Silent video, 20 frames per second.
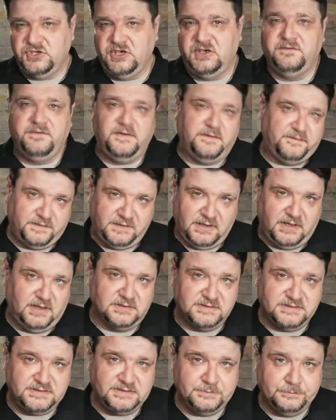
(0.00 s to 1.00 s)

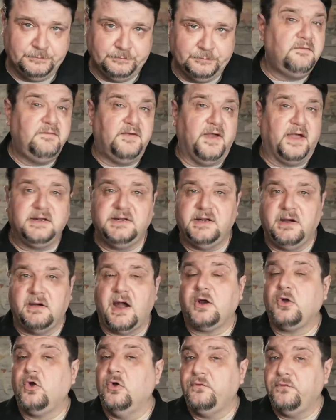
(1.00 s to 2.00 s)
J15s. In fact, there
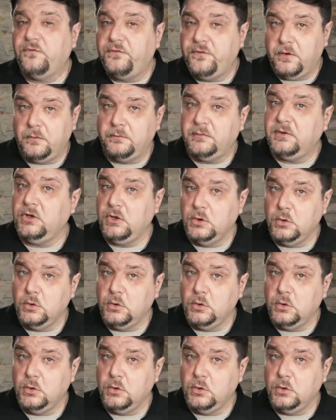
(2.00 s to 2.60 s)
are confirmed